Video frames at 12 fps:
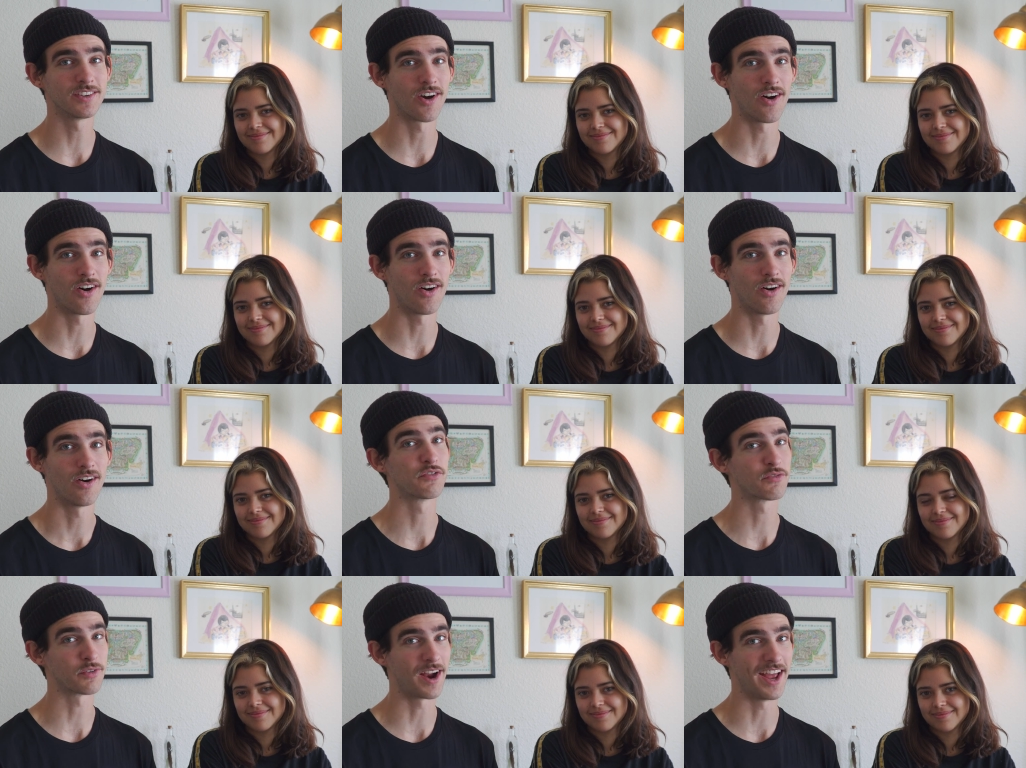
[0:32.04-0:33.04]
Speaker 1: tall
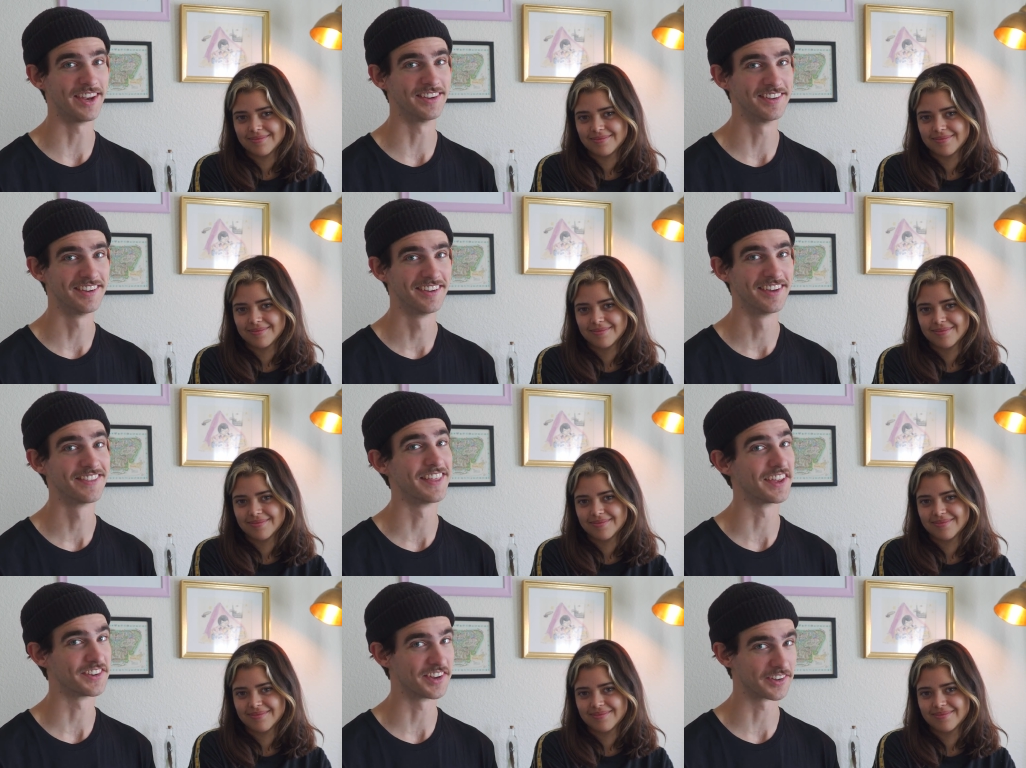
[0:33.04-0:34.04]
friend
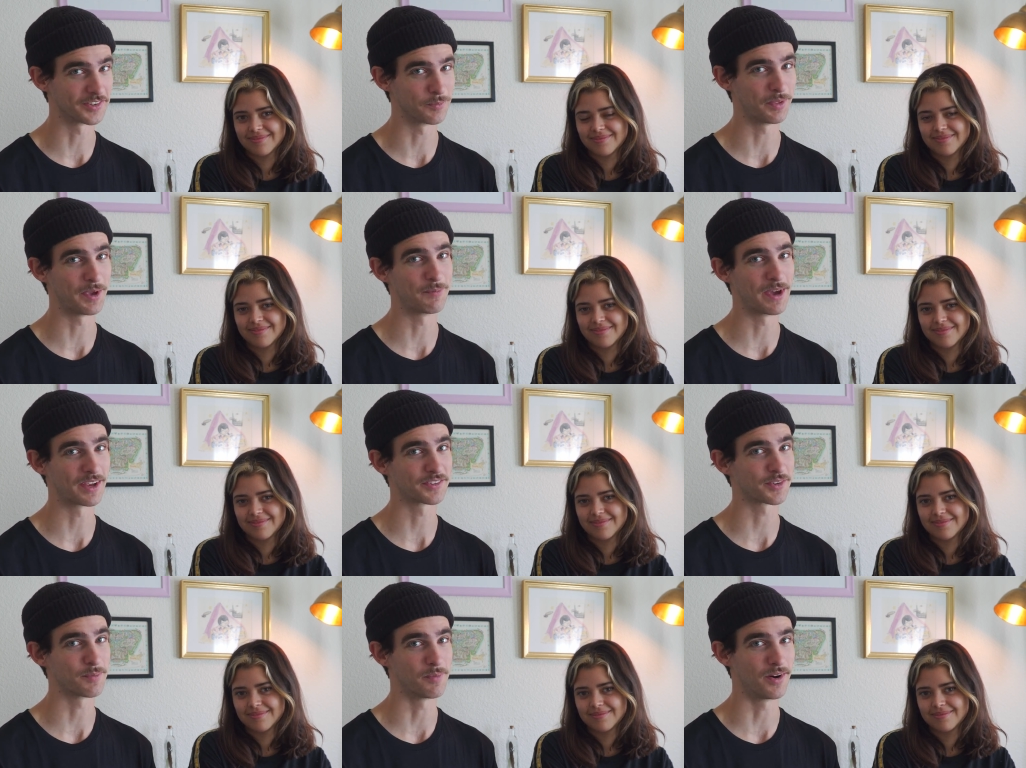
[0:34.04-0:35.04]
that doesn't play
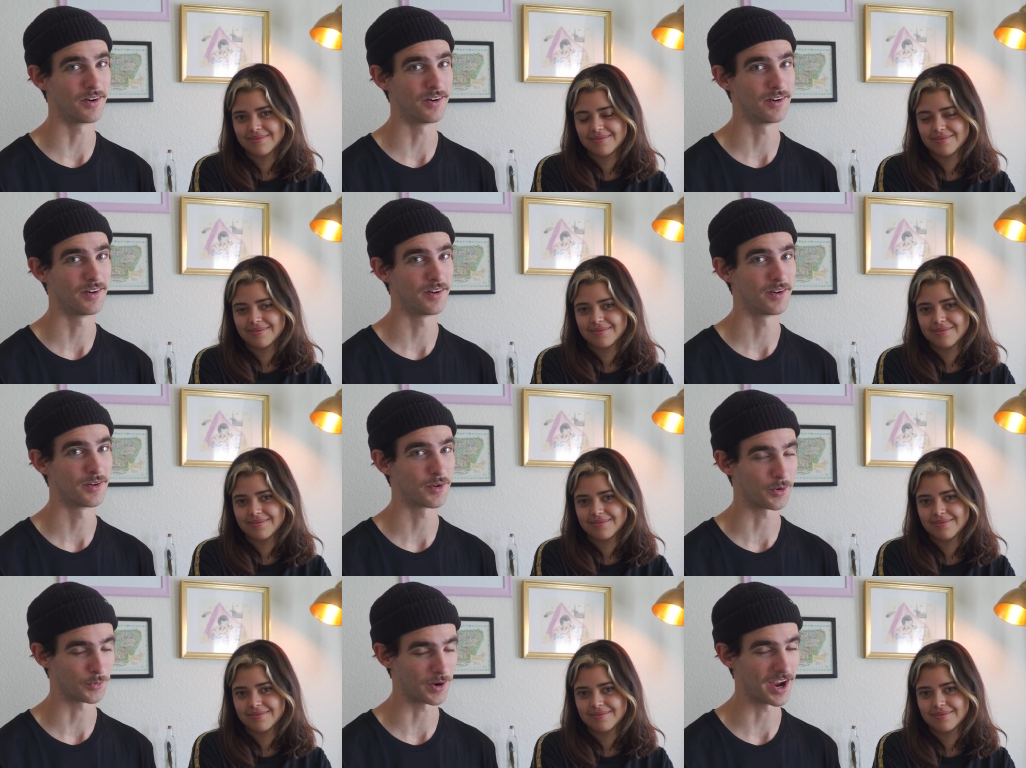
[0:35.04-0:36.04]
basketball,
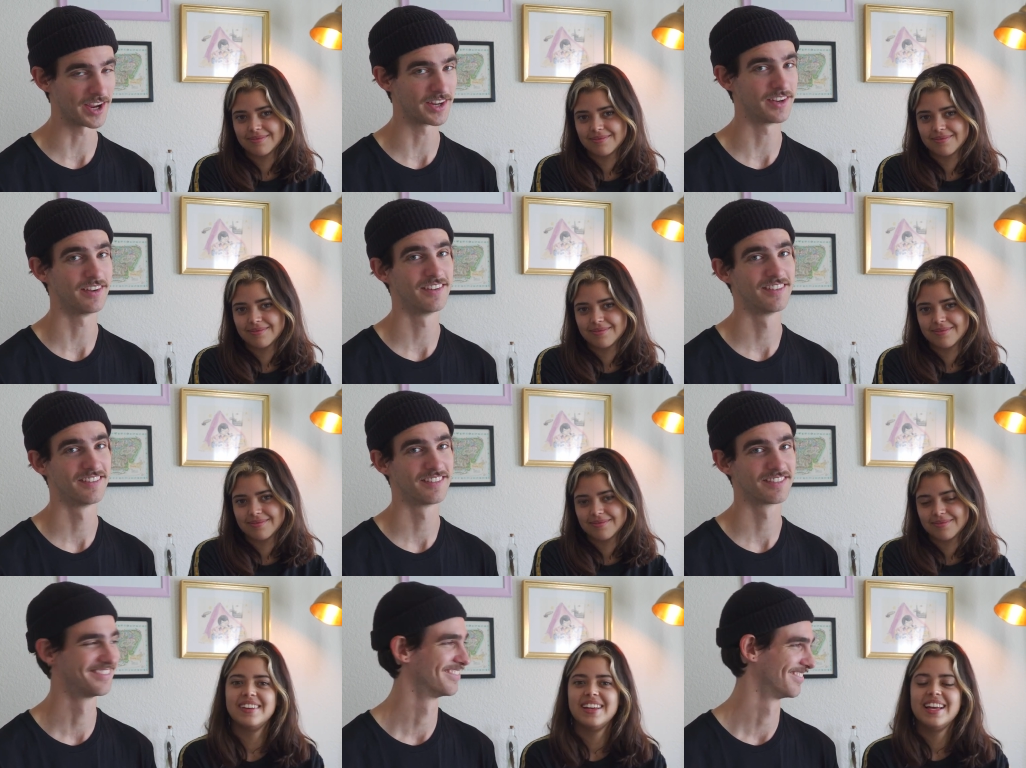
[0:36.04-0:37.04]
Ryan.
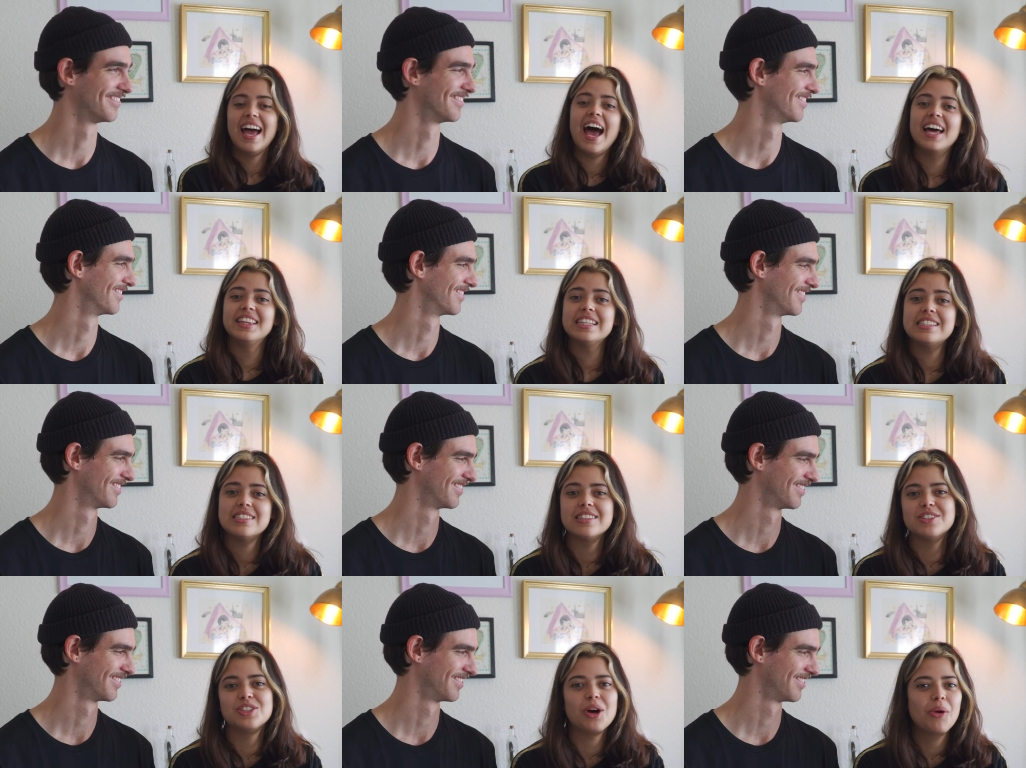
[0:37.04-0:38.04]
Speaker 2: And this is a
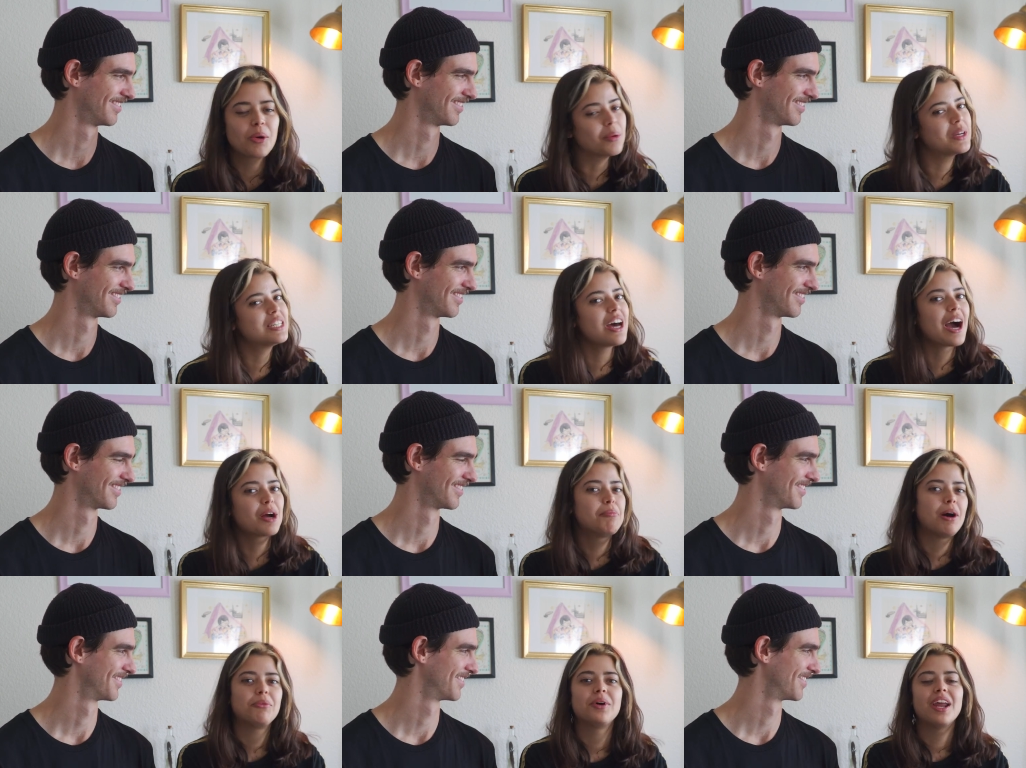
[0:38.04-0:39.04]
show where we talk
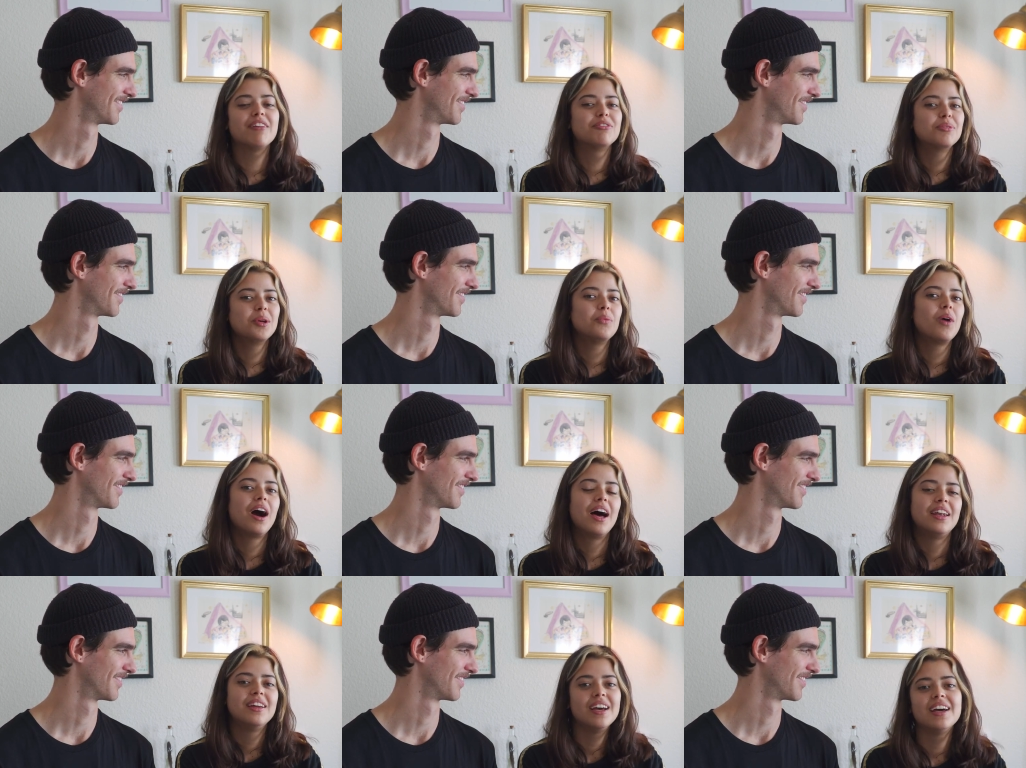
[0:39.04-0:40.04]
about whatever we
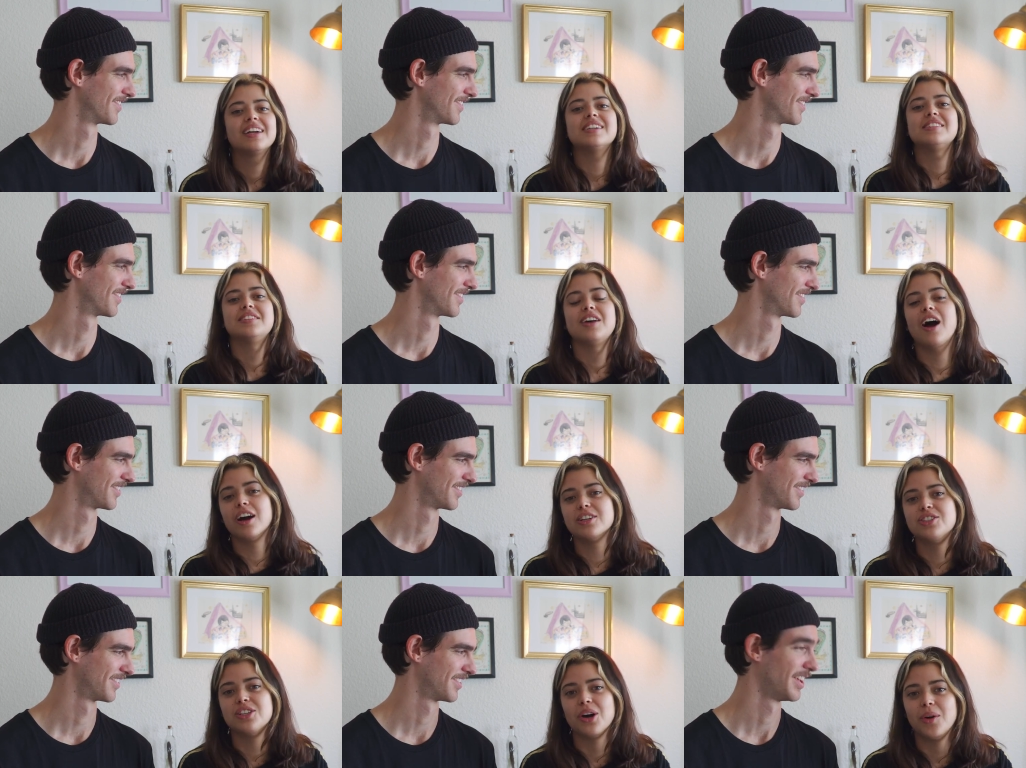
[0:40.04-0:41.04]
want because it's our
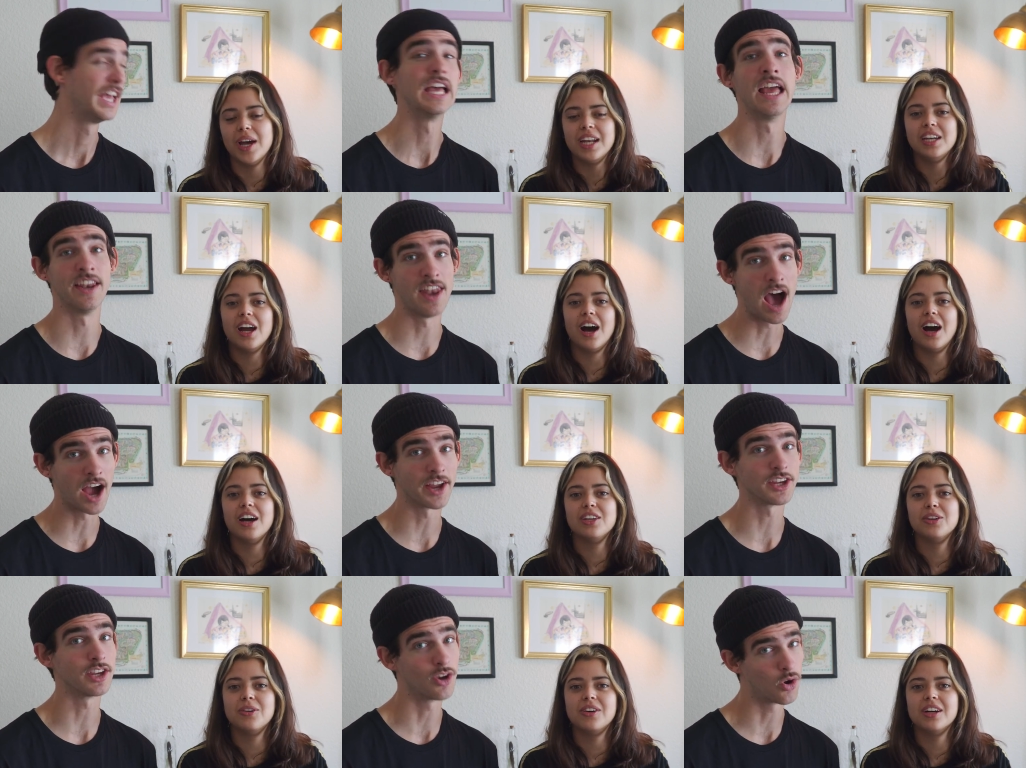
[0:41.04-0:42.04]
show and, and not, not
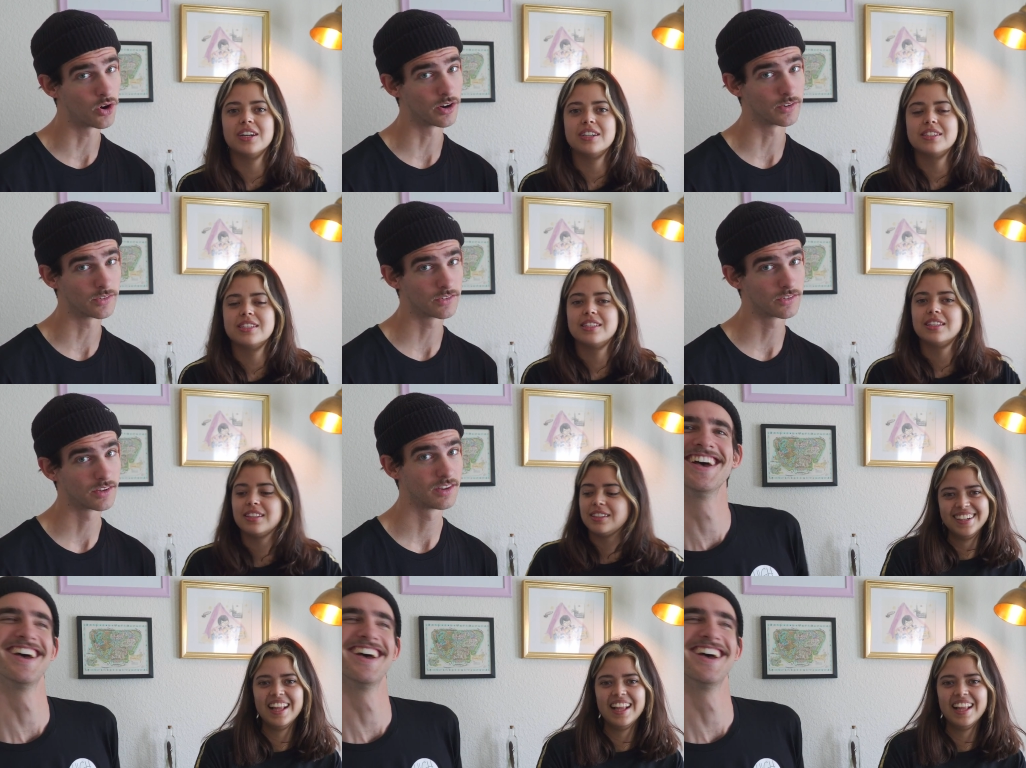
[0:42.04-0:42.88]
yours. yours.